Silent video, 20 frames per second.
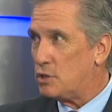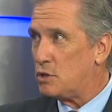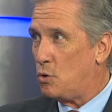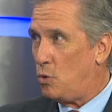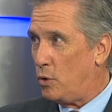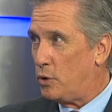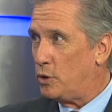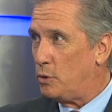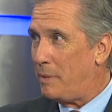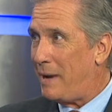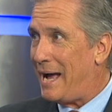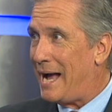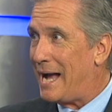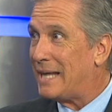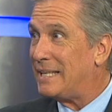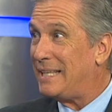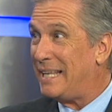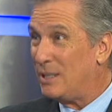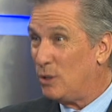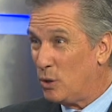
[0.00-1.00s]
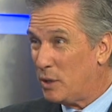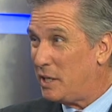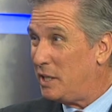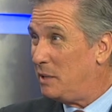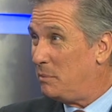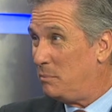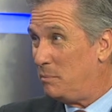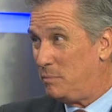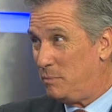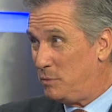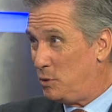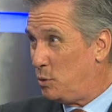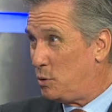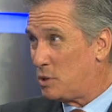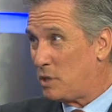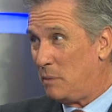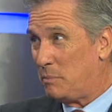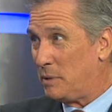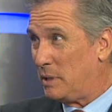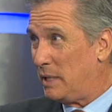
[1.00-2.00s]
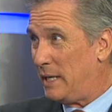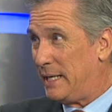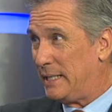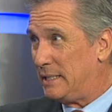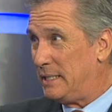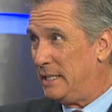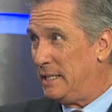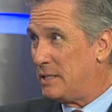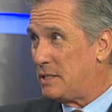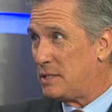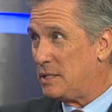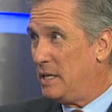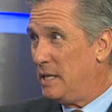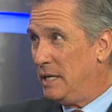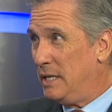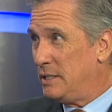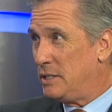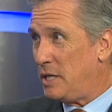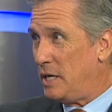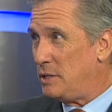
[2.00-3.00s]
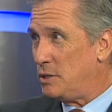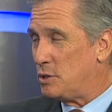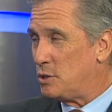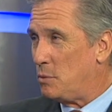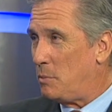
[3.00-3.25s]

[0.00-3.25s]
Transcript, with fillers: quarterback. Confidence. They look at him do something like this, changes the